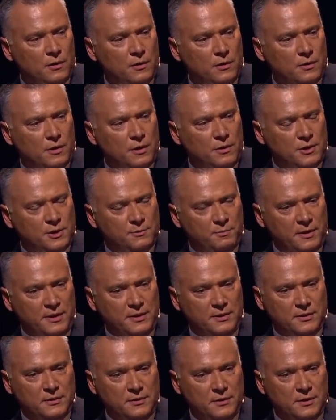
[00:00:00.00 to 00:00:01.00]
can you speak
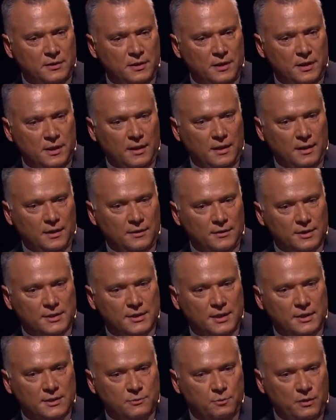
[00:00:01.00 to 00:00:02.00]
to the
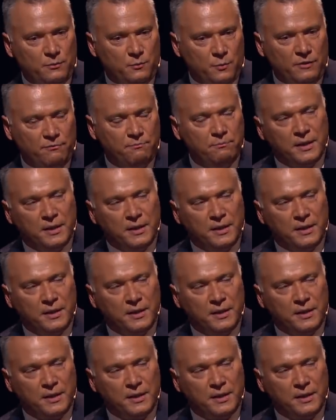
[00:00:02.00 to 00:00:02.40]
sense we've